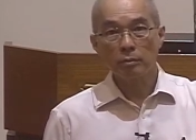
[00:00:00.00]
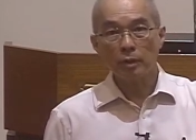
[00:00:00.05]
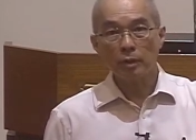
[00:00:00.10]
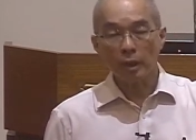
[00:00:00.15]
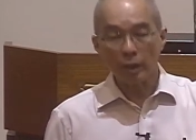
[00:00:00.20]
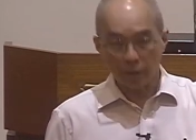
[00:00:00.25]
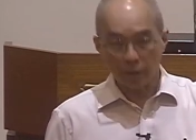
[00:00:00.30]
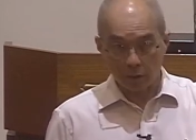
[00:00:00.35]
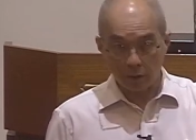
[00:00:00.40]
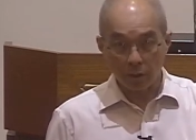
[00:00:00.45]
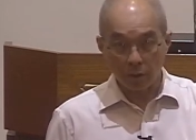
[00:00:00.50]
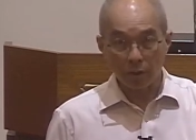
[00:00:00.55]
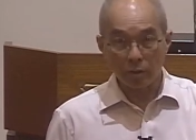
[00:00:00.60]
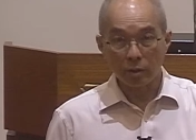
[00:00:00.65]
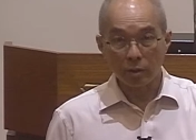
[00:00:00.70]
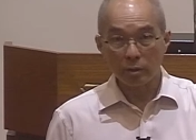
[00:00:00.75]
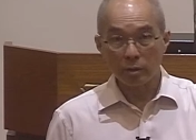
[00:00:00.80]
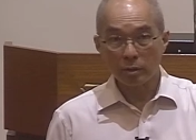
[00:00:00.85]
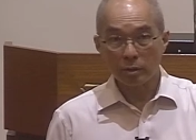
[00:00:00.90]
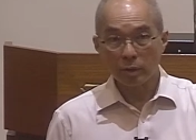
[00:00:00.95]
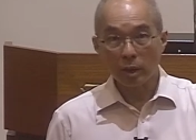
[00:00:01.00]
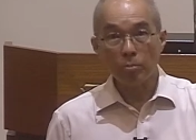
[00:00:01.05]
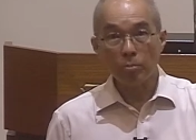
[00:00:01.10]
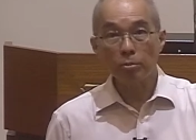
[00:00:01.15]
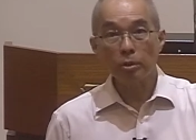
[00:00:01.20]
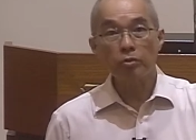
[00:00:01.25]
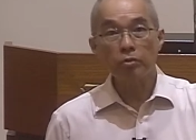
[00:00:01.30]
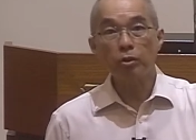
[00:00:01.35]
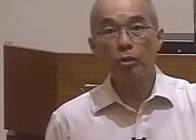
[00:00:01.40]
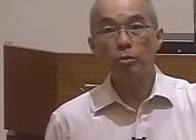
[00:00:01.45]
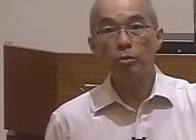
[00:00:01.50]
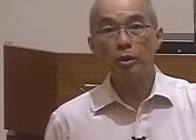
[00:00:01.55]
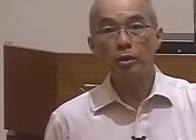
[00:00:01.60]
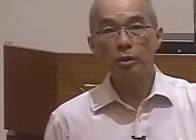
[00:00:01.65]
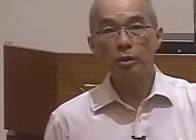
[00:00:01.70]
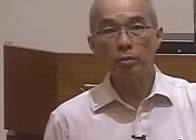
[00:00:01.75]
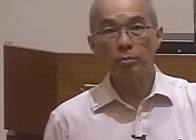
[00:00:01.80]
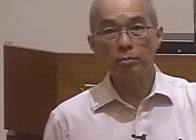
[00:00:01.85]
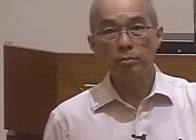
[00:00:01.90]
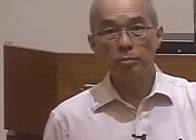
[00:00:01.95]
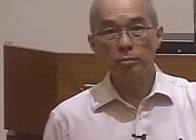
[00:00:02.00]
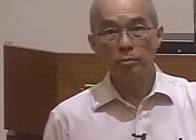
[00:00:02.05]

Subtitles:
in the temple for worship,